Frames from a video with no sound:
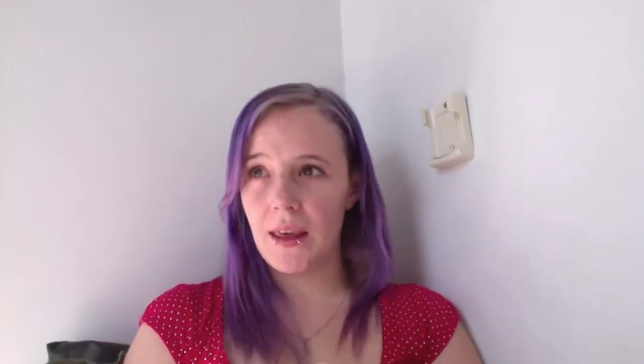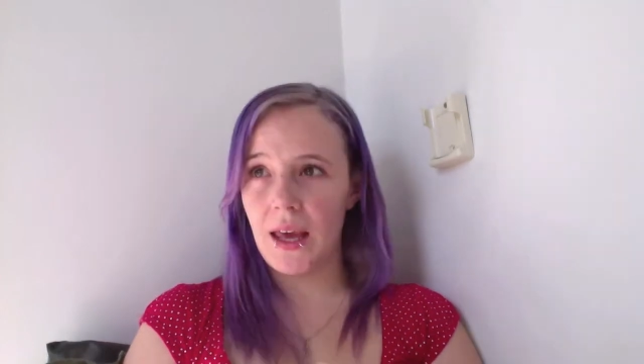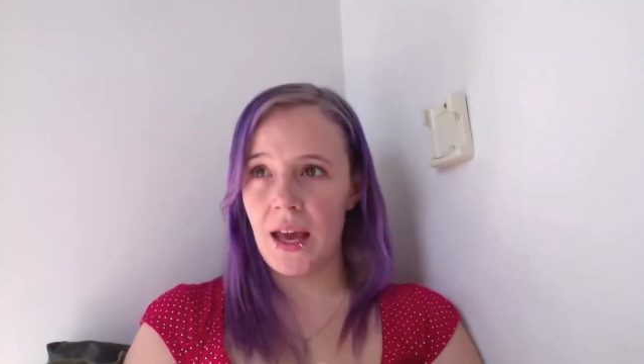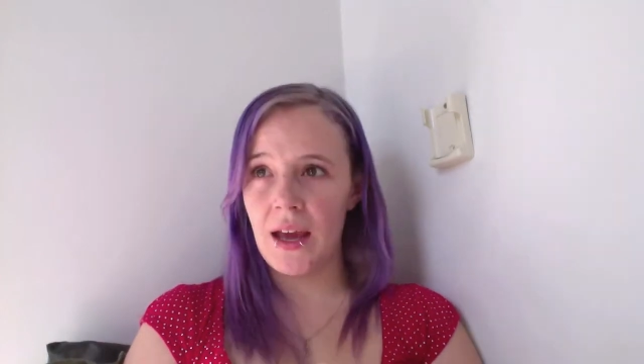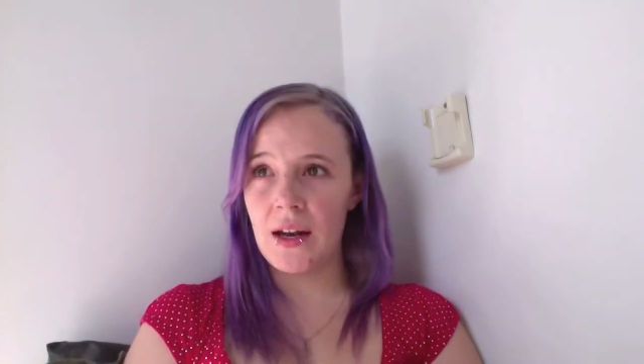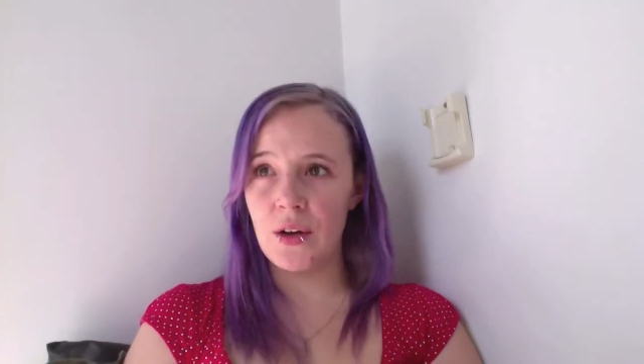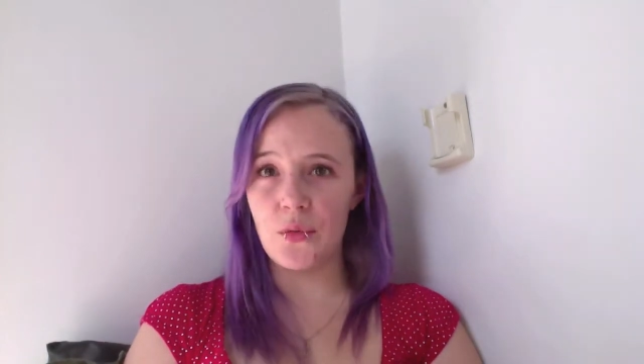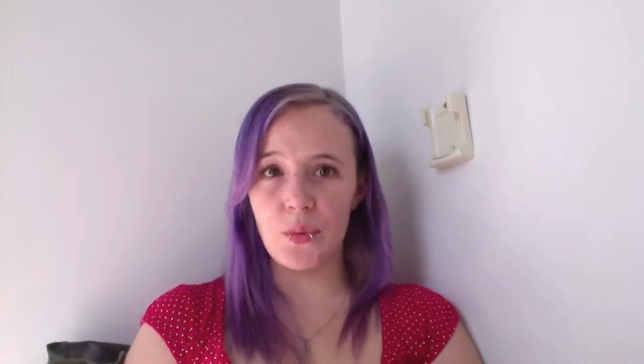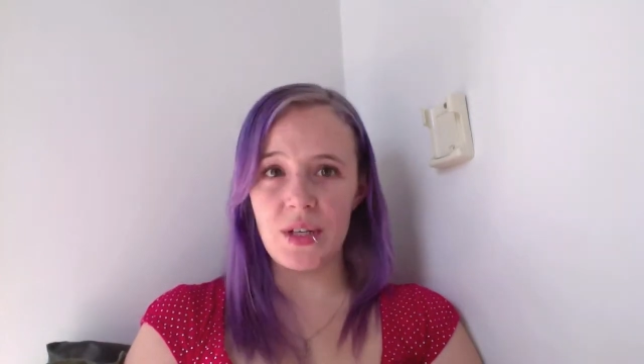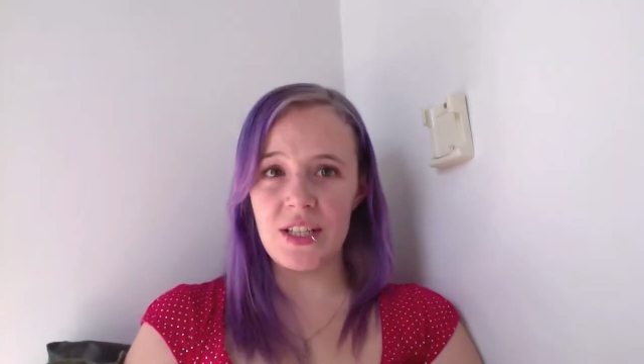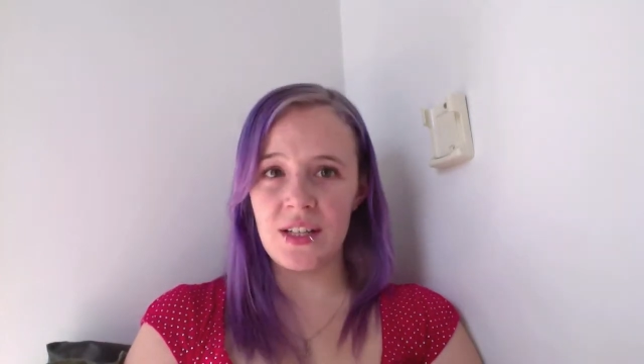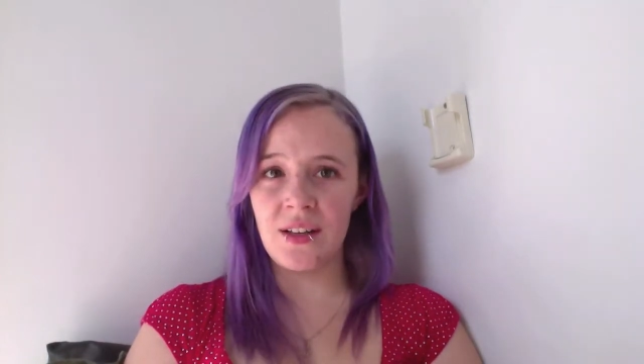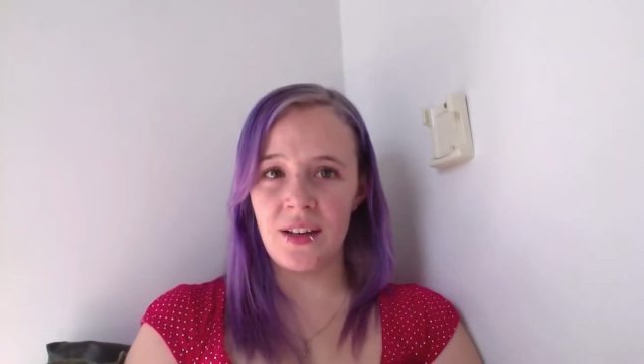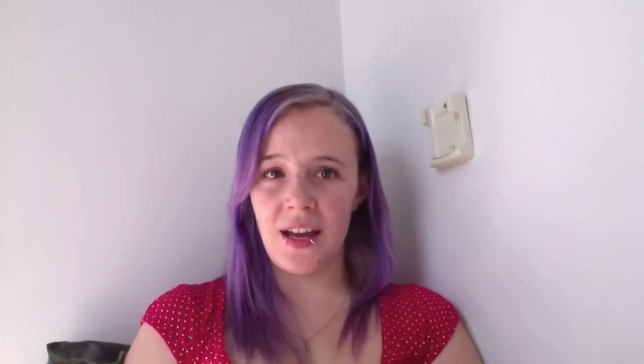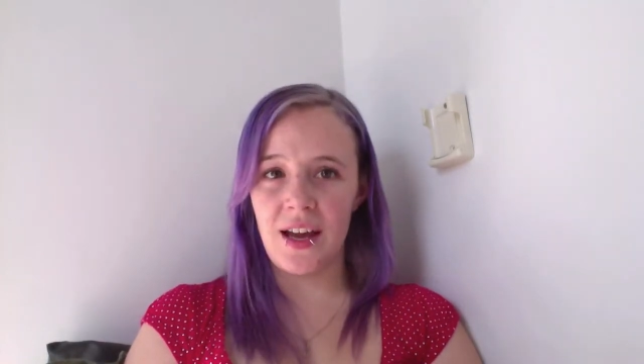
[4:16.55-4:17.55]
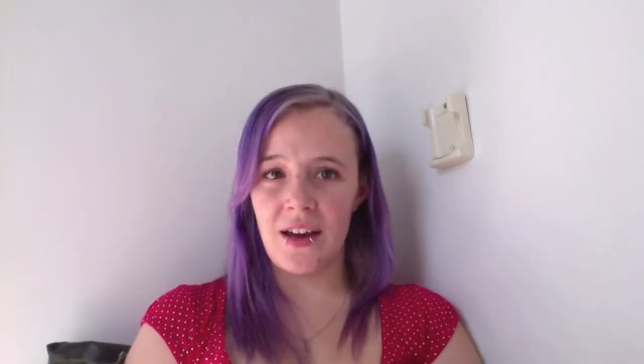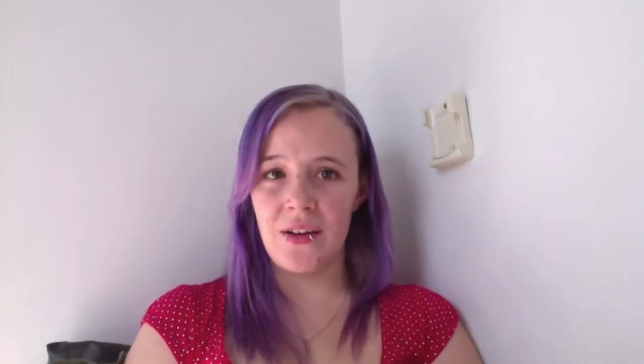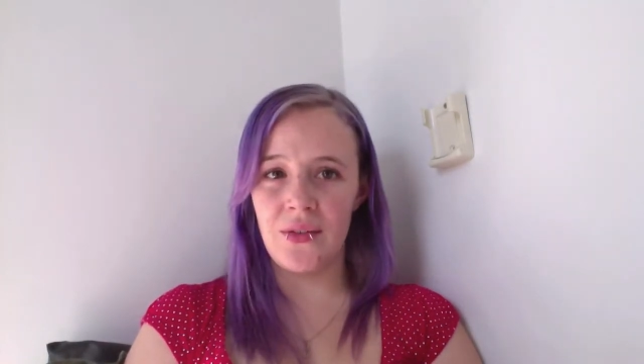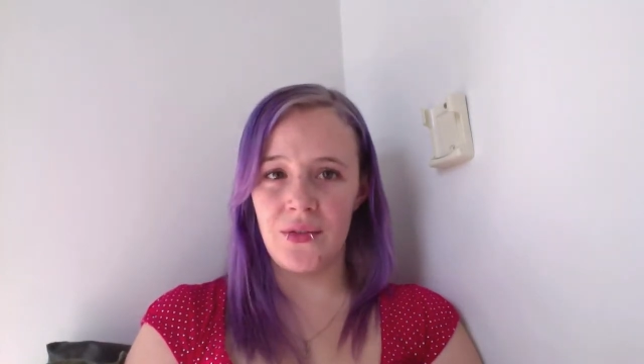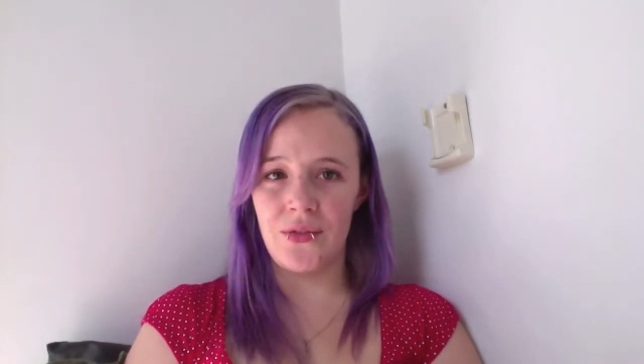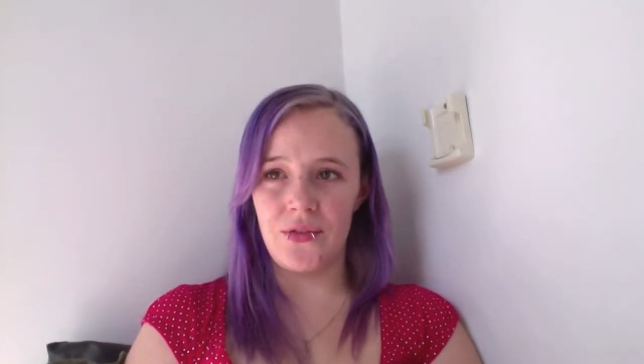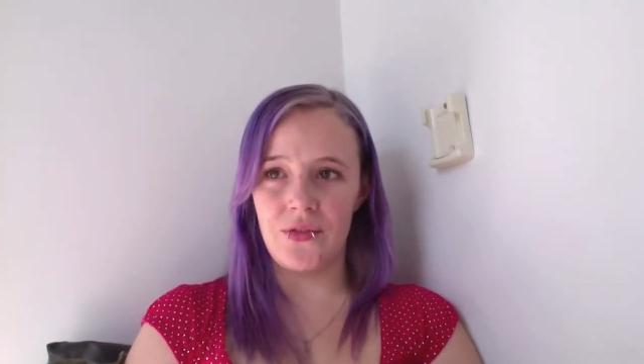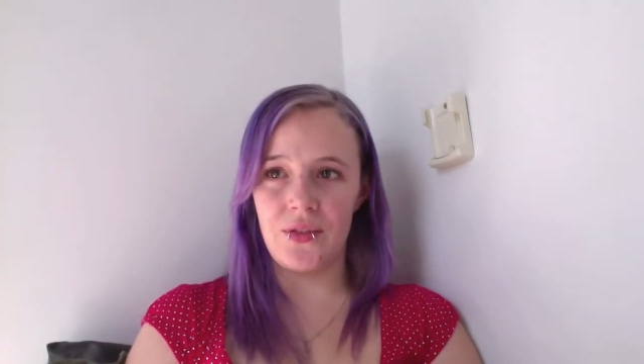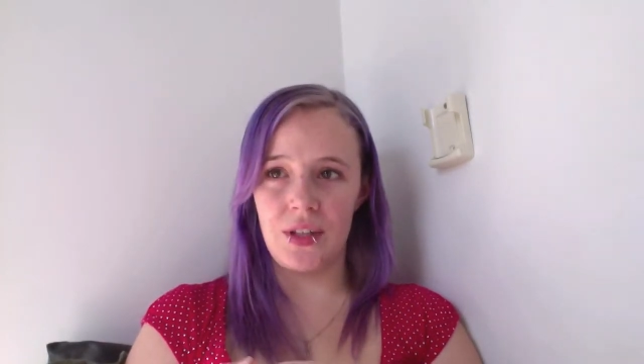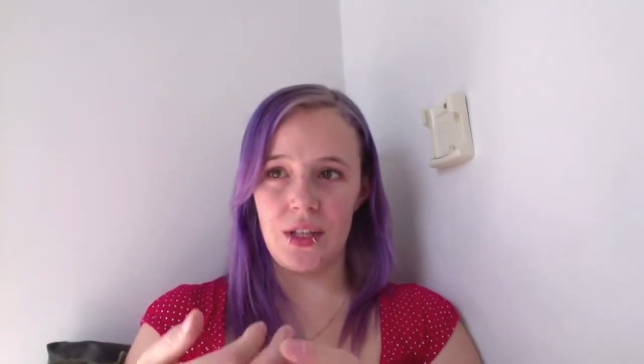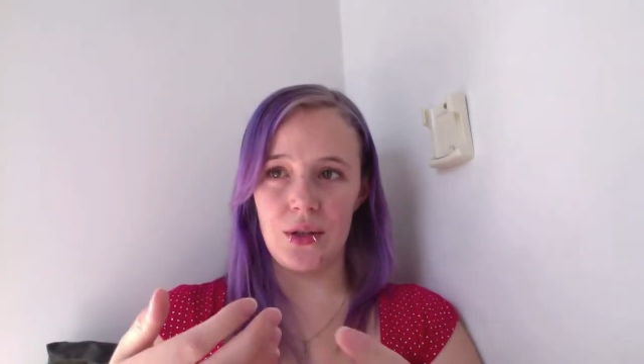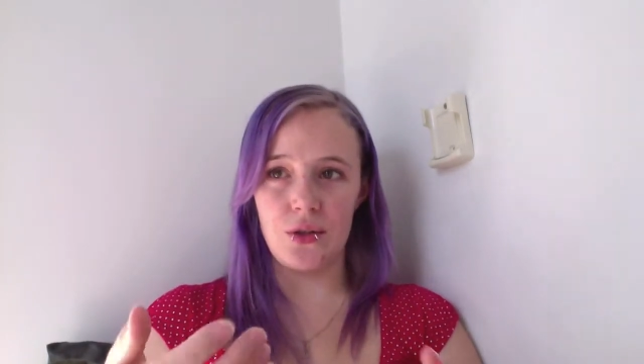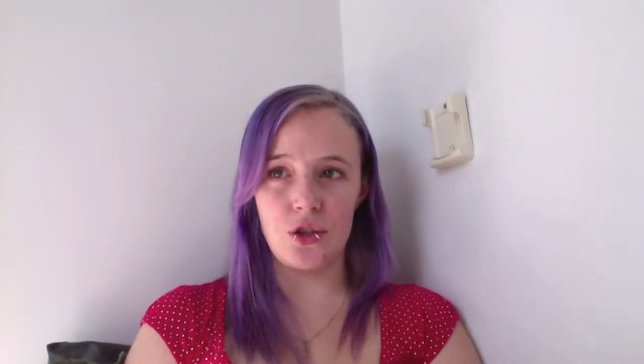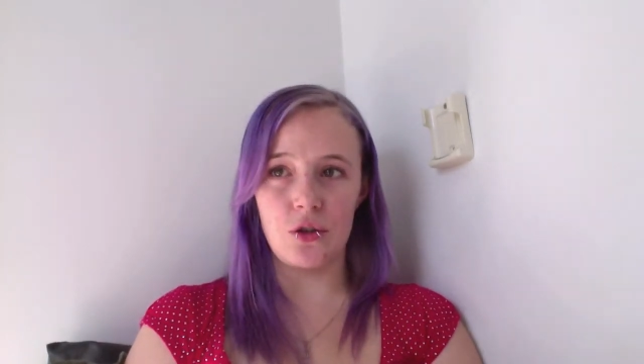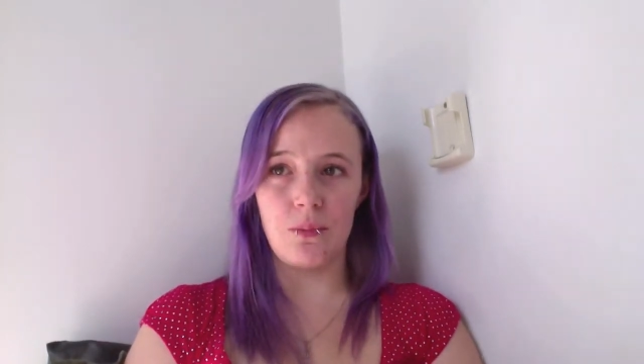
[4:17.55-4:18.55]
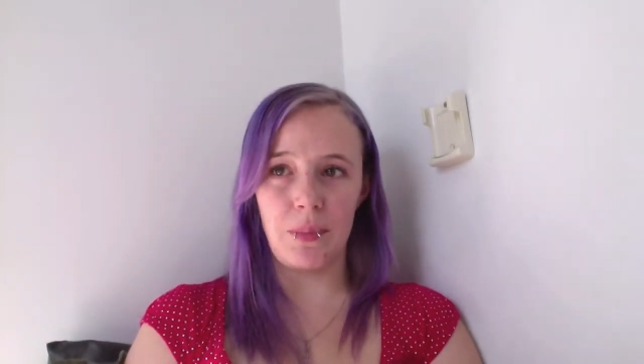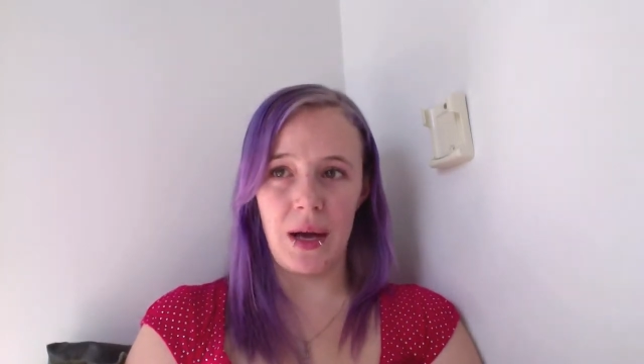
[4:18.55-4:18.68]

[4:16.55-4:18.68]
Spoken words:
And if we didn't have the YouTube